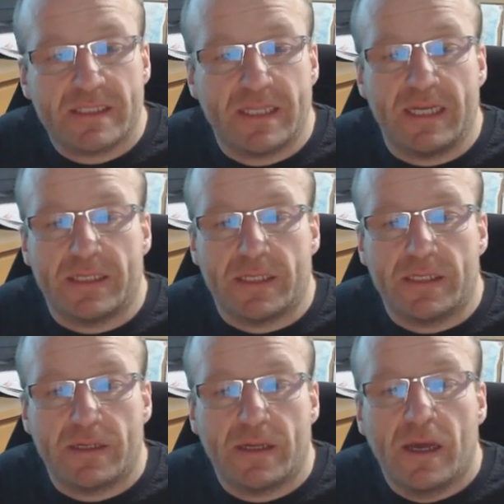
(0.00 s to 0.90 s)

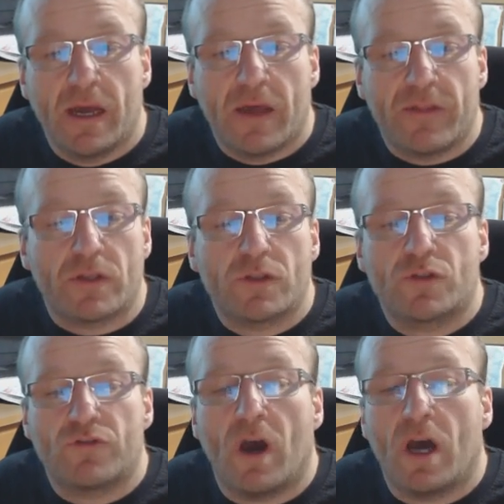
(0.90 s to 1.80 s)
stated that
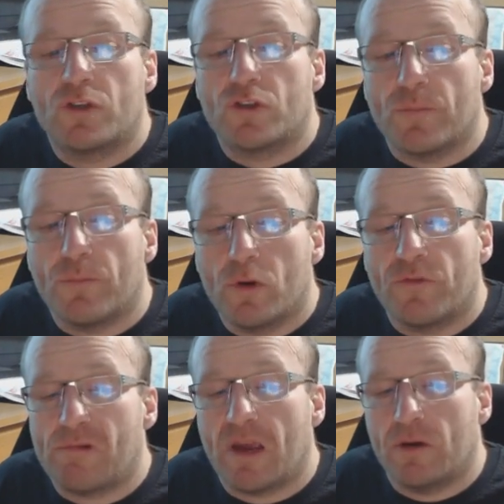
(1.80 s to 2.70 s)
Strahd should
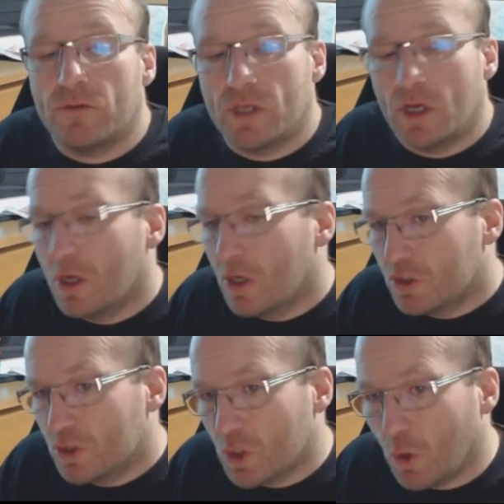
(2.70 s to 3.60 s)
move around,
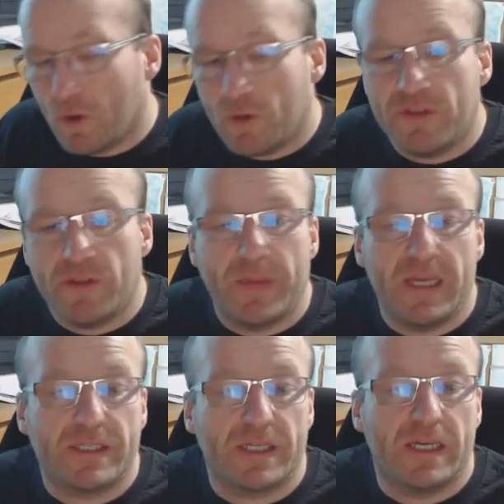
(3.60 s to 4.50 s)
toy with the
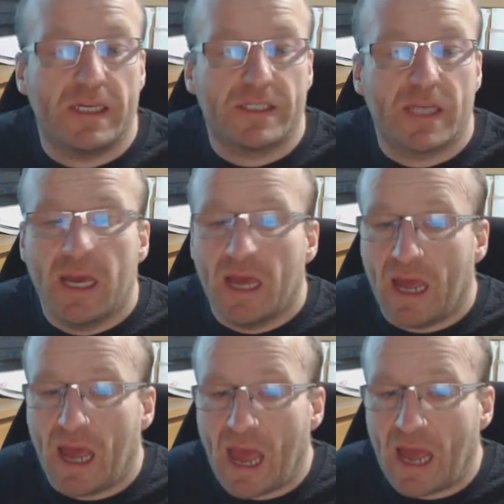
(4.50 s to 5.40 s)
PCs,
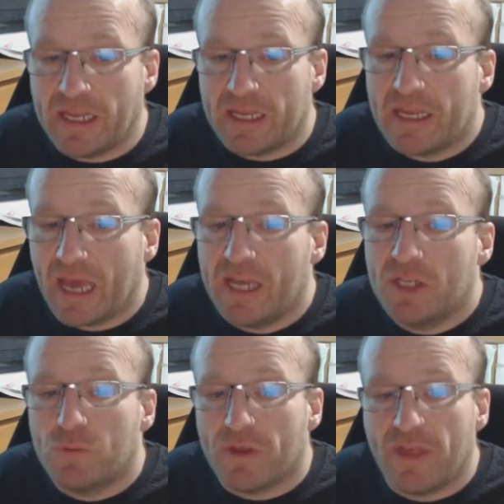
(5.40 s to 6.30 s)
and
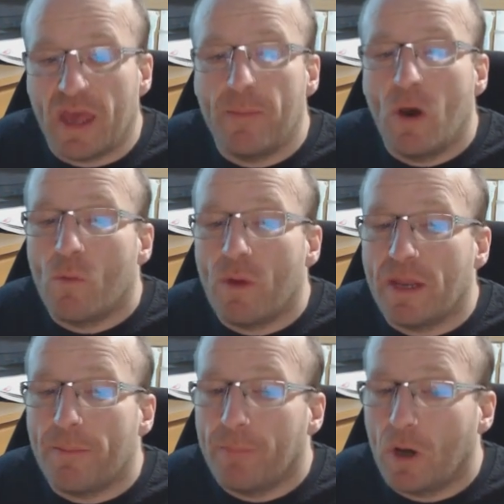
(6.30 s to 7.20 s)
engage with them
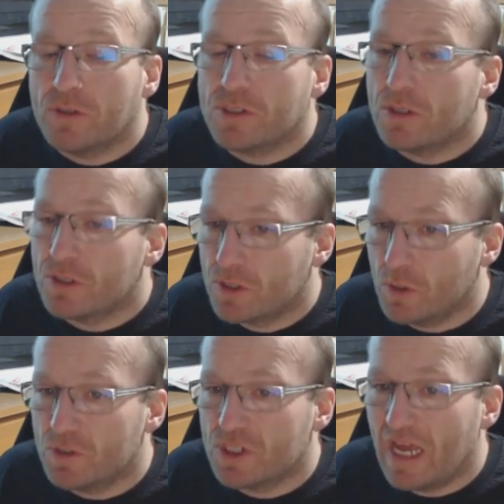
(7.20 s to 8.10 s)
when it most
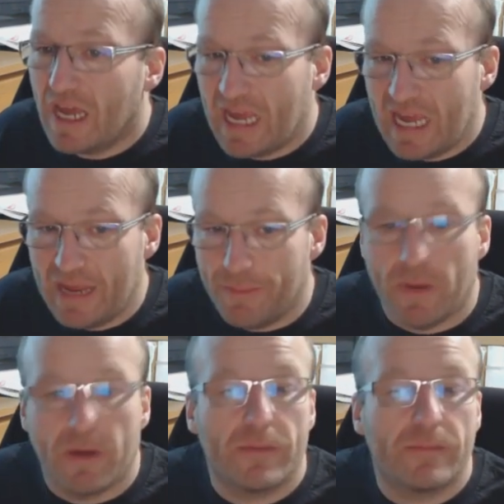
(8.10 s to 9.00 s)
suits
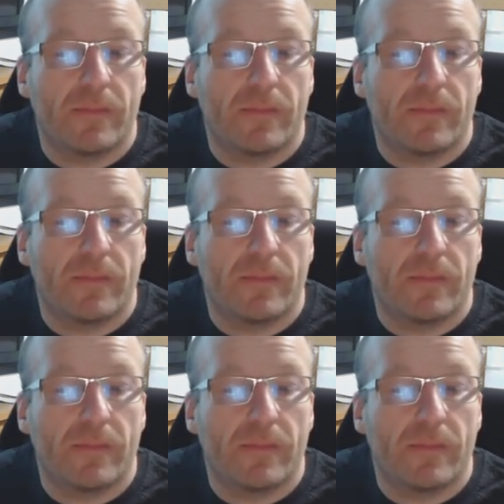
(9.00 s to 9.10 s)
him.